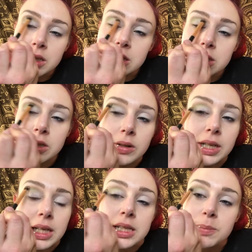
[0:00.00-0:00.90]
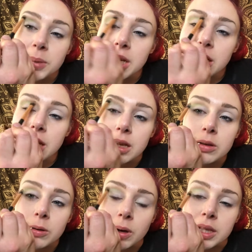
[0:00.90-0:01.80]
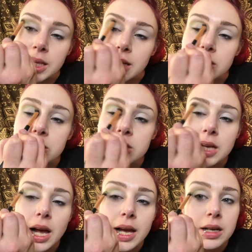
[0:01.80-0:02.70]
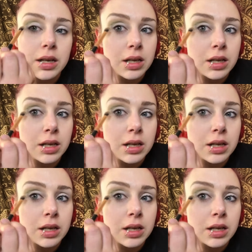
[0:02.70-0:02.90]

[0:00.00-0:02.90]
So that it is peeking through on the other side.